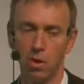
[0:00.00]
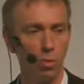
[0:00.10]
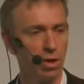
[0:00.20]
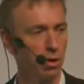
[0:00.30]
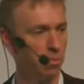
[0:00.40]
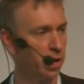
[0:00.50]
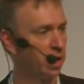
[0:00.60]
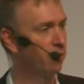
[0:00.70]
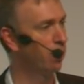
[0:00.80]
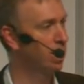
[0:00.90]
We got
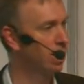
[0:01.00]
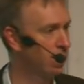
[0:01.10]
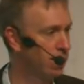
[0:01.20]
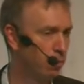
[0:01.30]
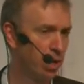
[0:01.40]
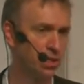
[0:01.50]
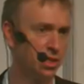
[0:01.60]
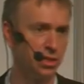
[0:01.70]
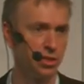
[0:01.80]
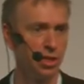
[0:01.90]
back a very clear
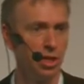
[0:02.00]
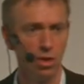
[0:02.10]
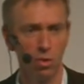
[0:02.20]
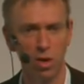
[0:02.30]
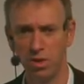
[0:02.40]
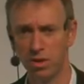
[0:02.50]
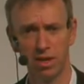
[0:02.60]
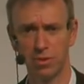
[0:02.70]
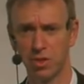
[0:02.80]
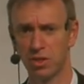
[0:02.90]
message. When you
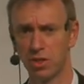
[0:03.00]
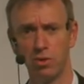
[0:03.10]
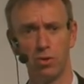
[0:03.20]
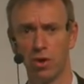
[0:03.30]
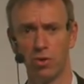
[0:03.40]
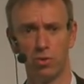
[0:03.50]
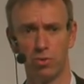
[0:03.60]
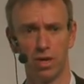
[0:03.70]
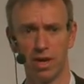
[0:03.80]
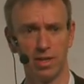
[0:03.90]
give us a
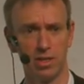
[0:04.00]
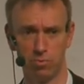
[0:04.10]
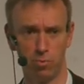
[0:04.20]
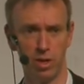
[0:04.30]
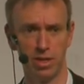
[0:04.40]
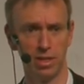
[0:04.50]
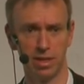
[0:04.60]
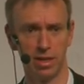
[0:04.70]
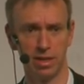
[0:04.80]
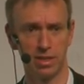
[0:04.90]
200 item reading
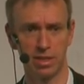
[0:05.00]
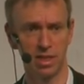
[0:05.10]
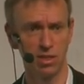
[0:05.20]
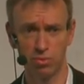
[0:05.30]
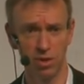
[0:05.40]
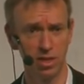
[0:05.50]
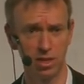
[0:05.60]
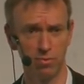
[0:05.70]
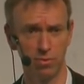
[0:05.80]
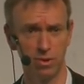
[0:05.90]
list, it's really
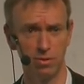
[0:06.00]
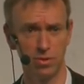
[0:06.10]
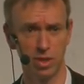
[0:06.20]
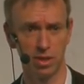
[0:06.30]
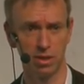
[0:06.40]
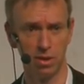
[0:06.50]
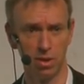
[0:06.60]
confusing.